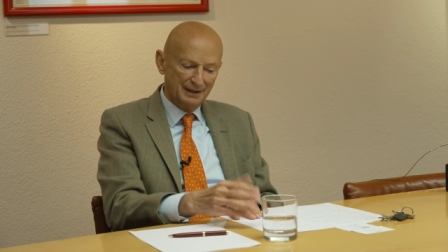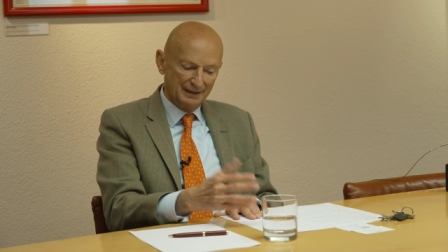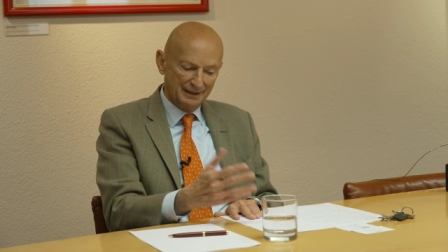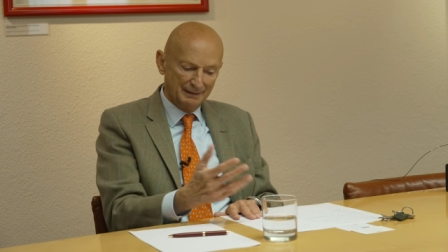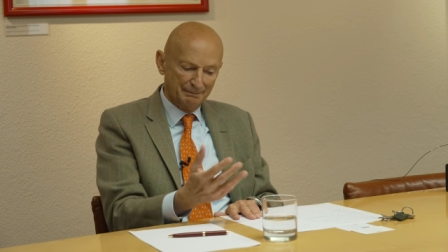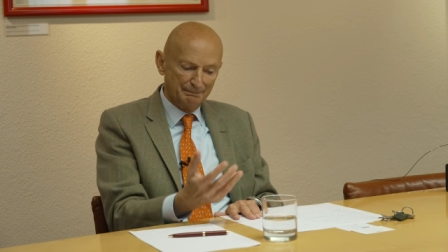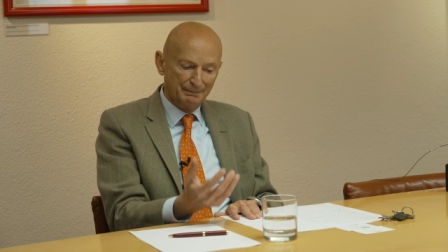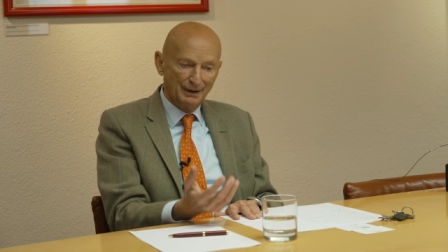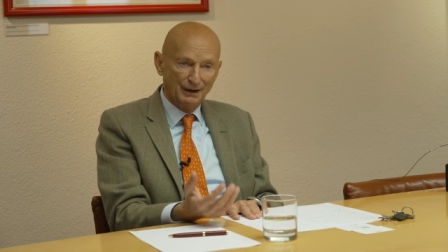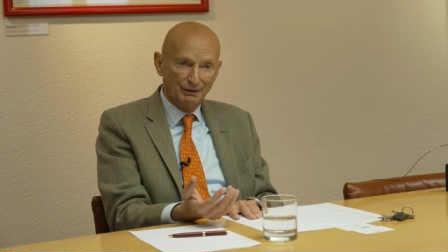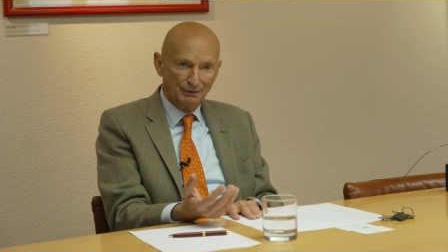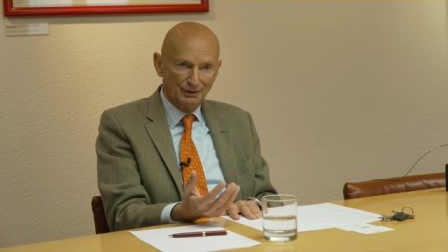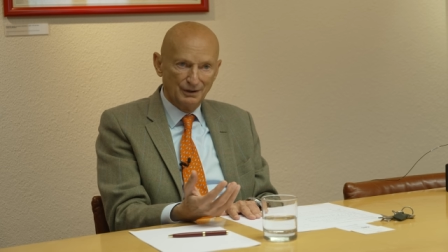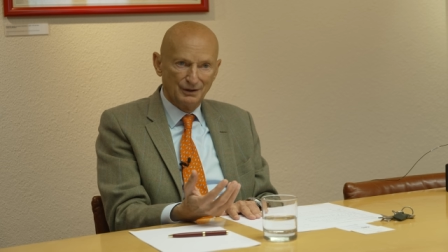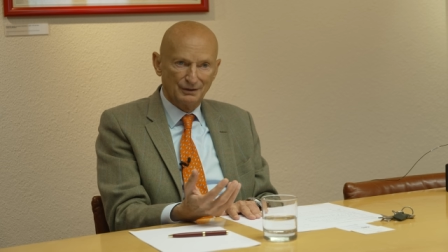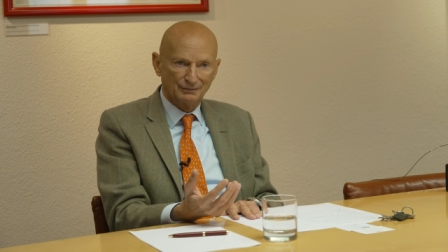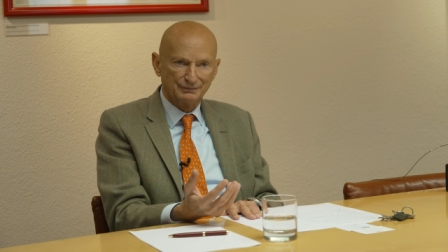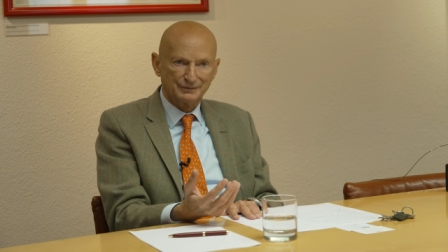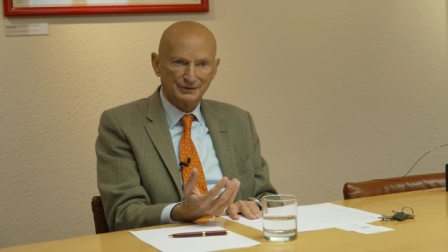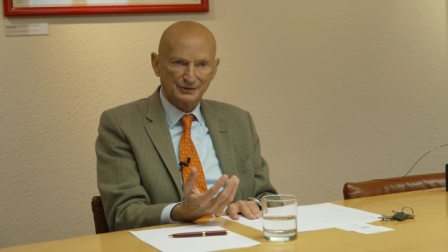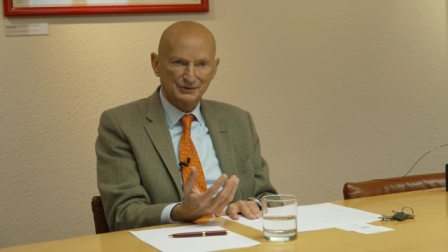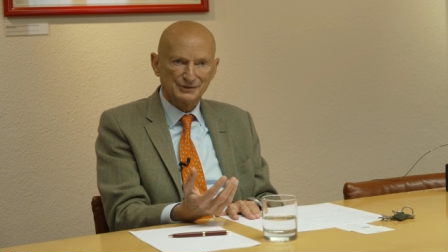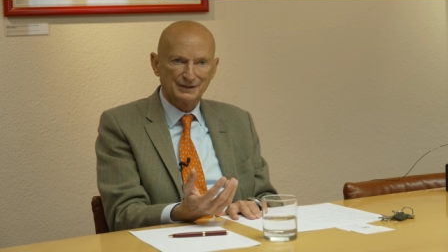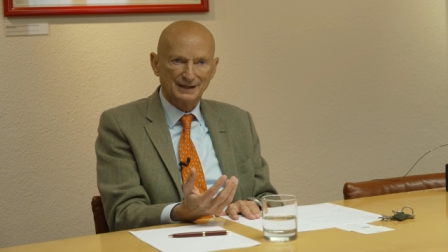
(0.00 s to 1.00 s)
the power
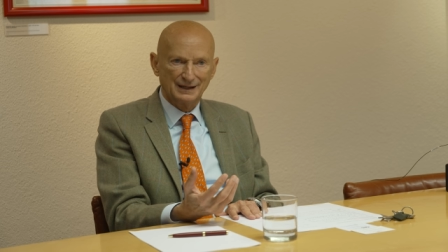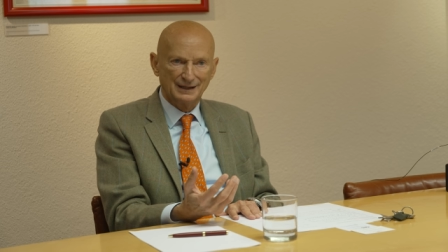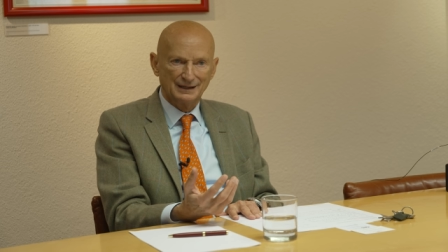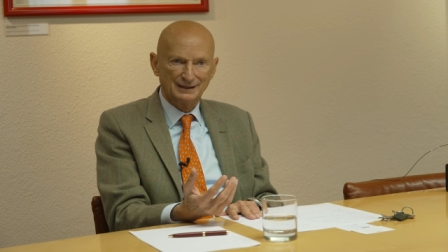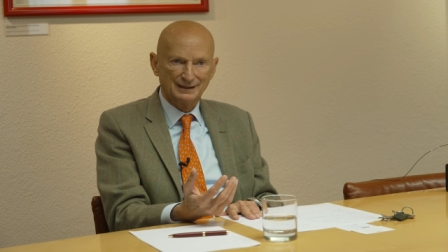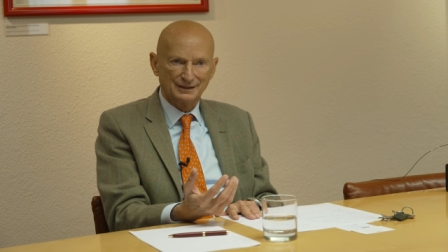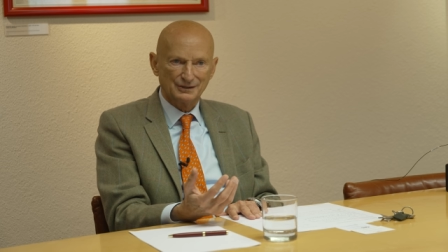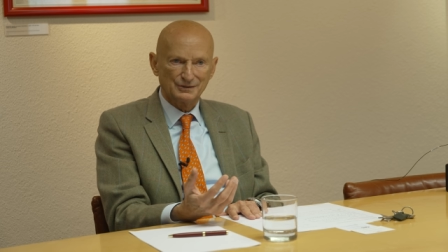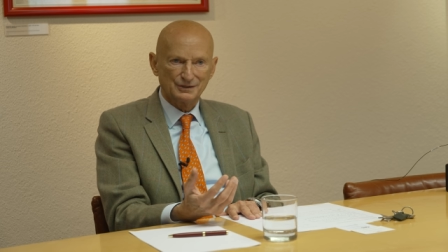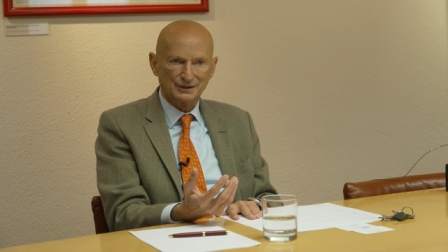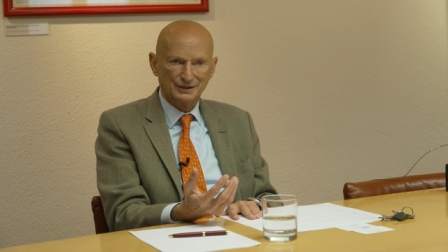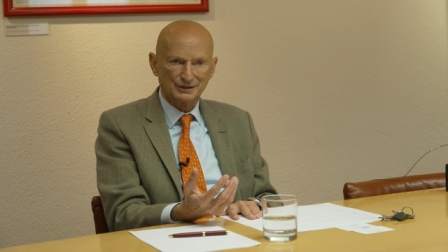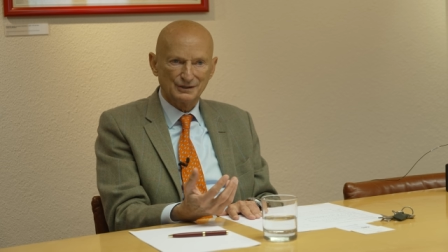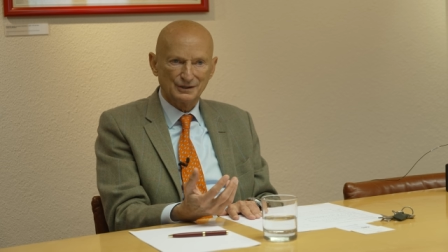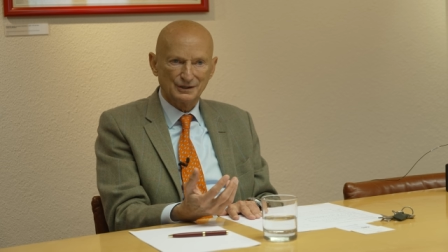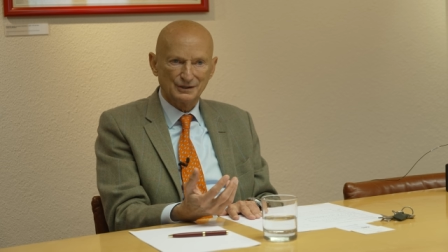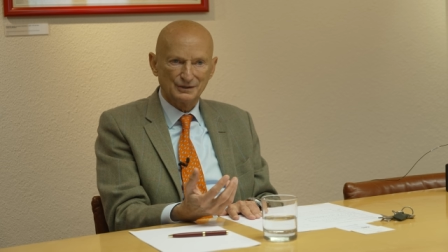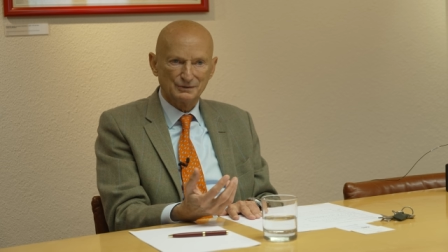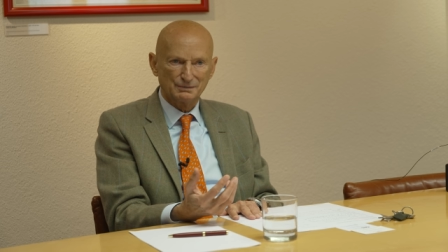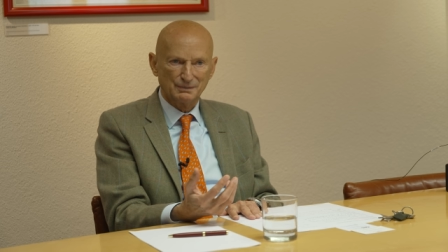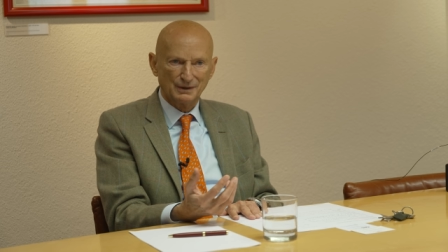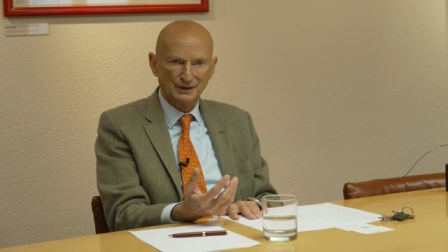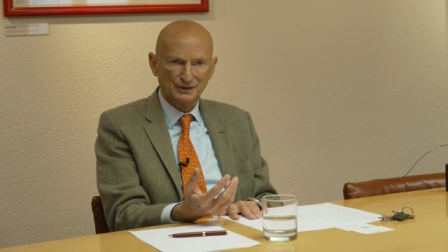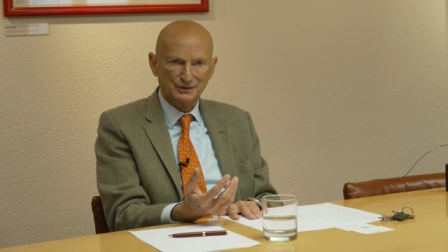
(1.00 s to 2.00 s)
of the state is,
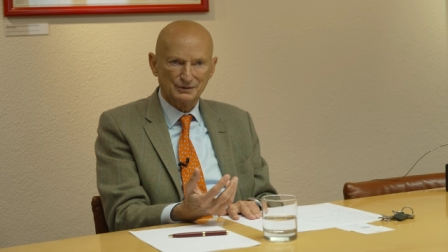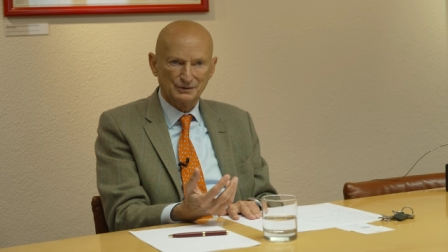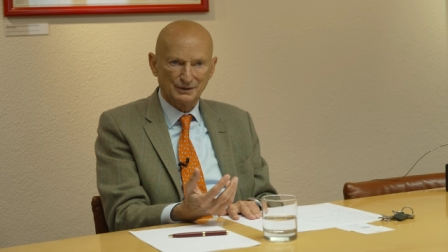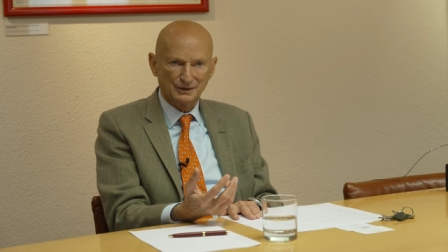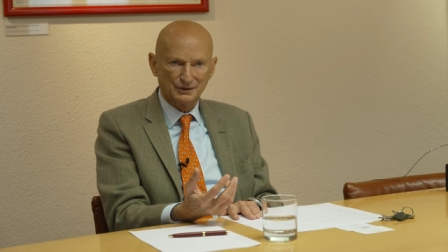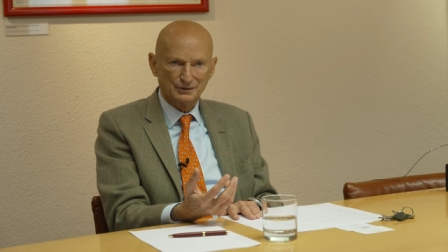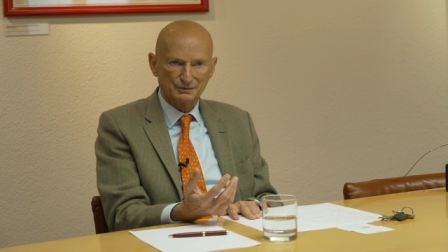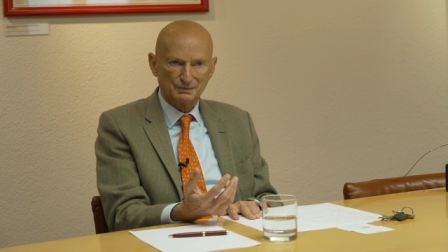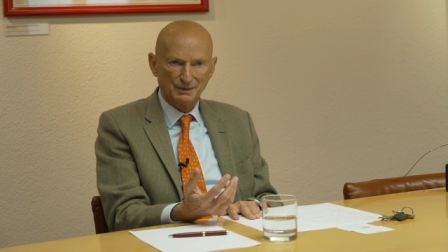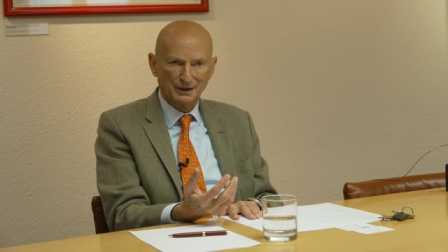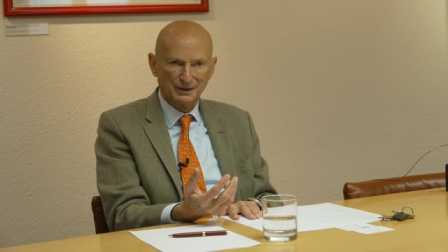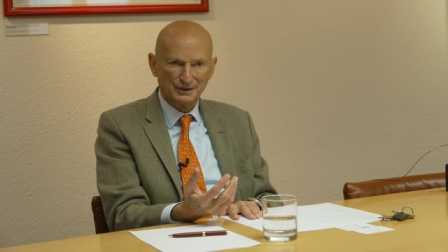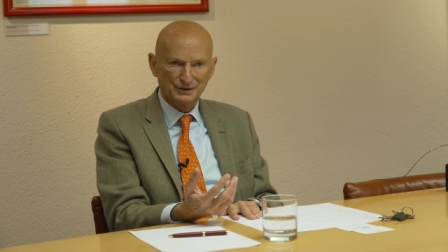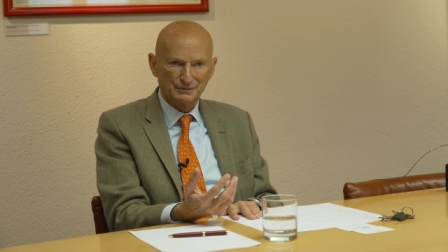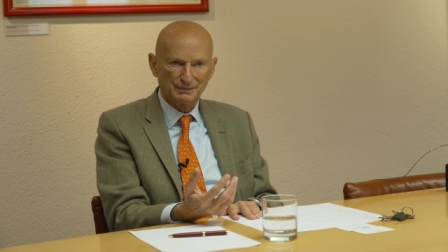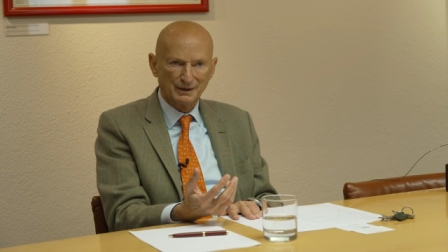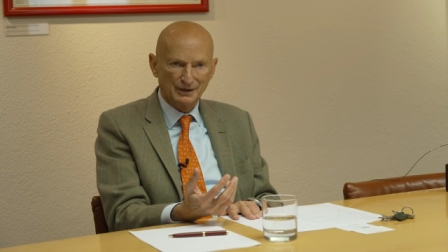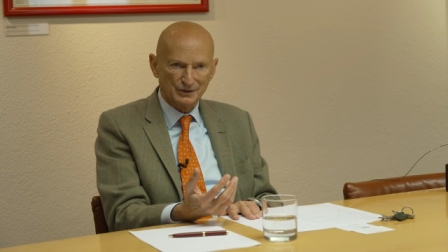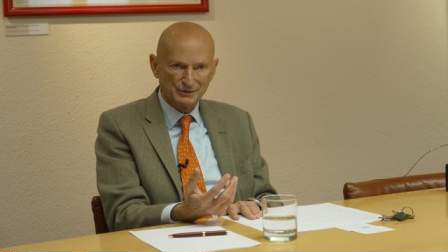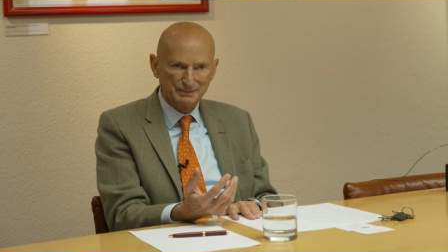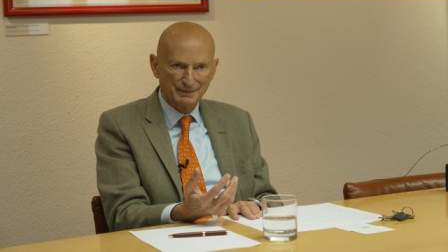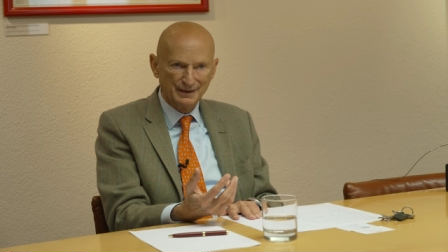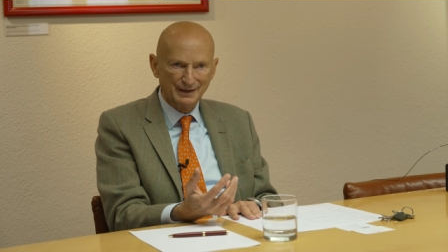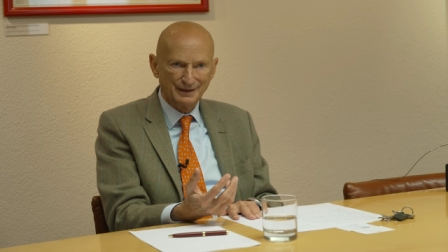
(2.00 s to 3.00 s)
is, is, is, is
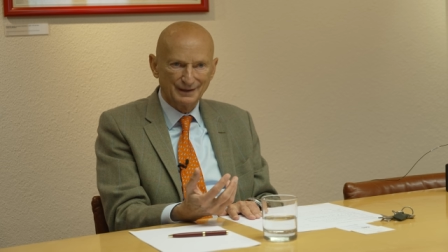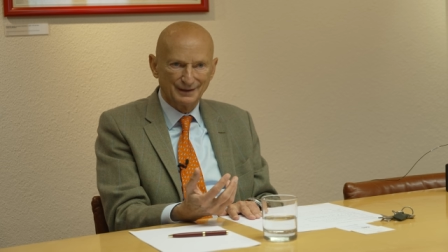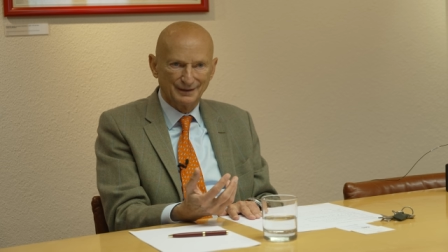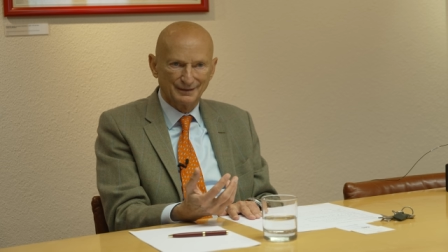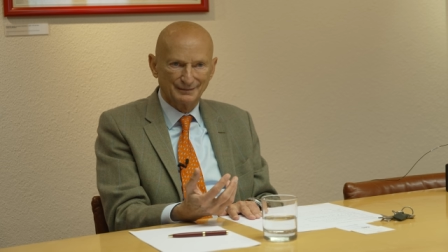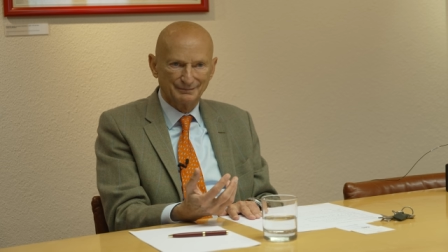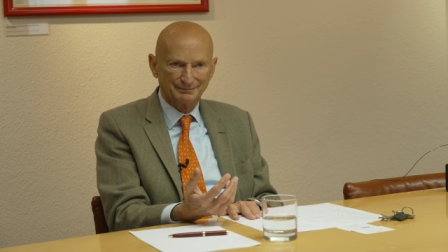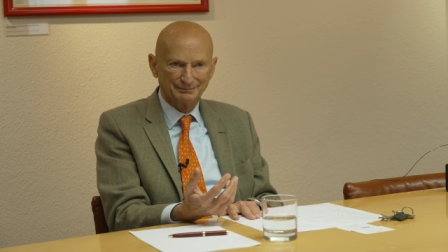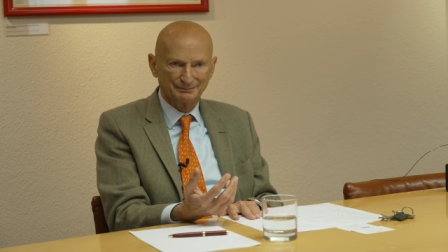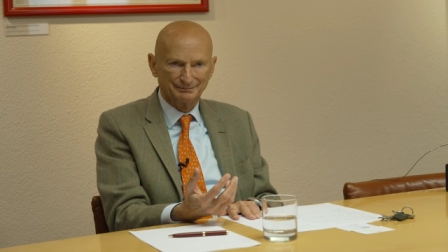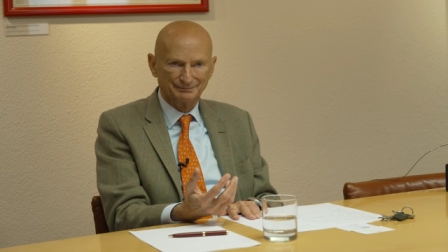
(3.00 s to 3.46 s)
much bigger.